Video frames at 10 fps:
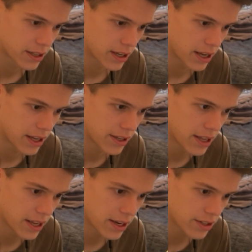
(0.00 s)
and
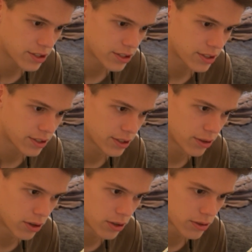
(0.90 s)
then it's no
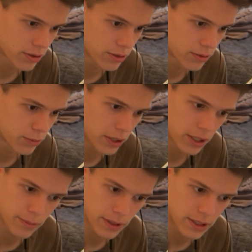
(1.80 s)
longer
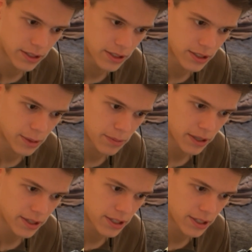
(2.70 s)
winning because he played this